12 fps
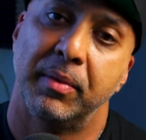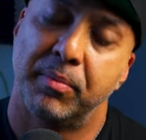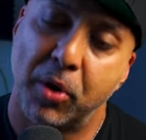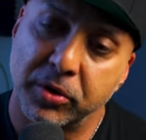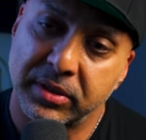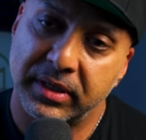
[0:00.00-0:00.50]

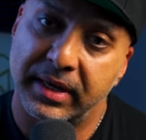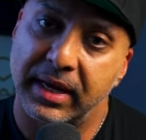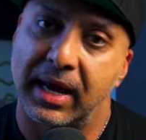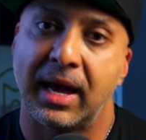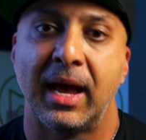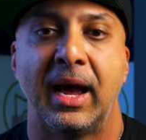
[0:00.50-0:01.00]
mostly
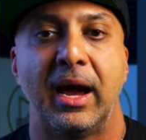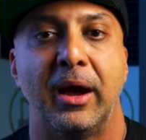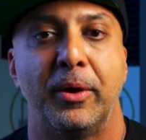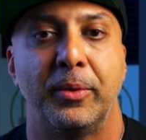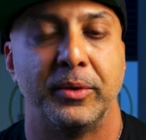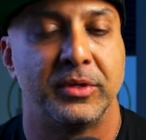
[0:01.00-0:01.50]

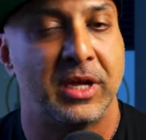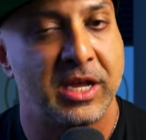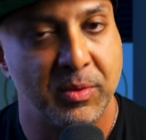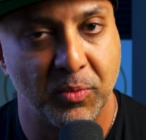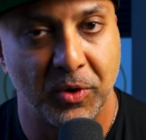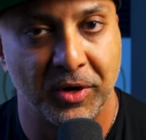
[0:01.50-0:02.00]
how
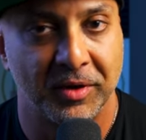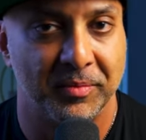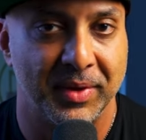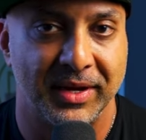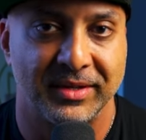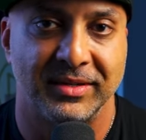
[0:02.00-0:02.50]
teamwork
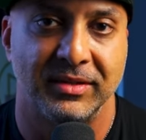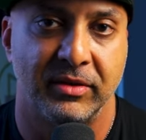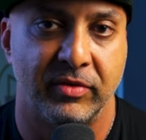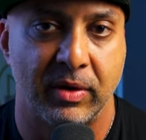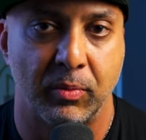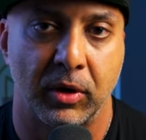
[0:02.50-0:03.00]
makes the
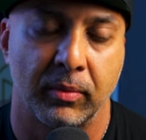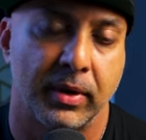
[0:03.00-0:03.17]
dream work.